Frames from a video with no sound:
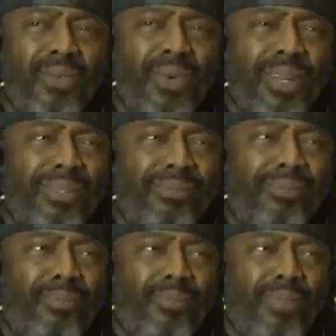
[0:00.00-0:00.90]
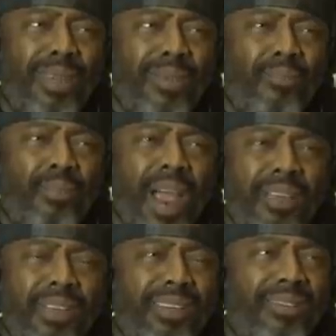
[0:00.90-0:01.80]
with a
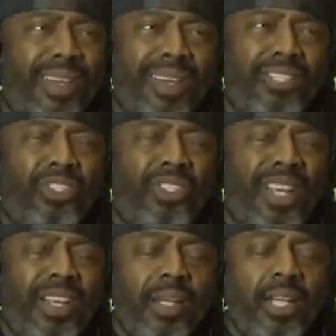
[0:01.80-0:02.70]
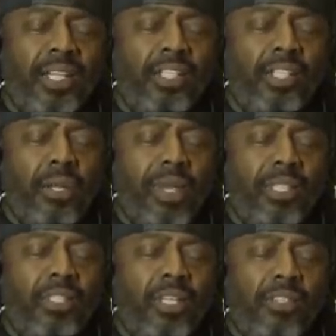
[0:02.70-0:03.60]
private, it just didn't make
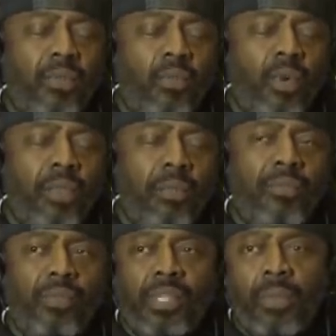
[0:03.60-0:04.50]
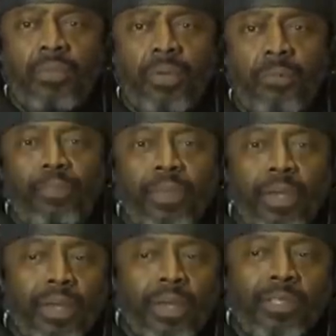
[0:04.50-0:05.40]
sense where the beef was coming from.
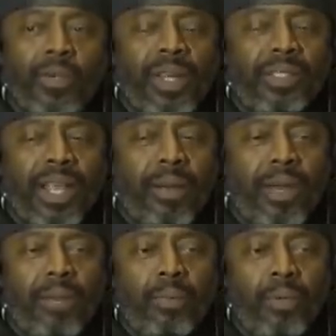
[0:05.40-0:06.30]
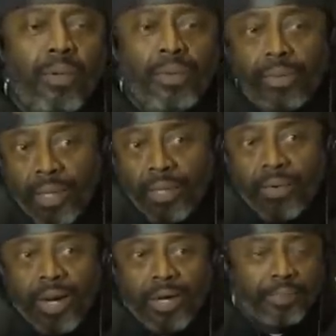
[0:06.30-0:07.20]
So next day I'm about to pull, mm-hmm.
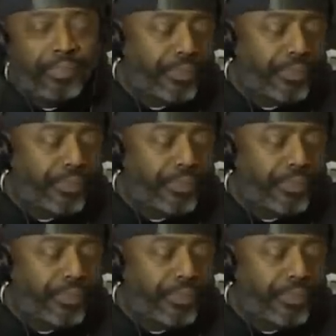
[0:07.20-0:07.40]
granted.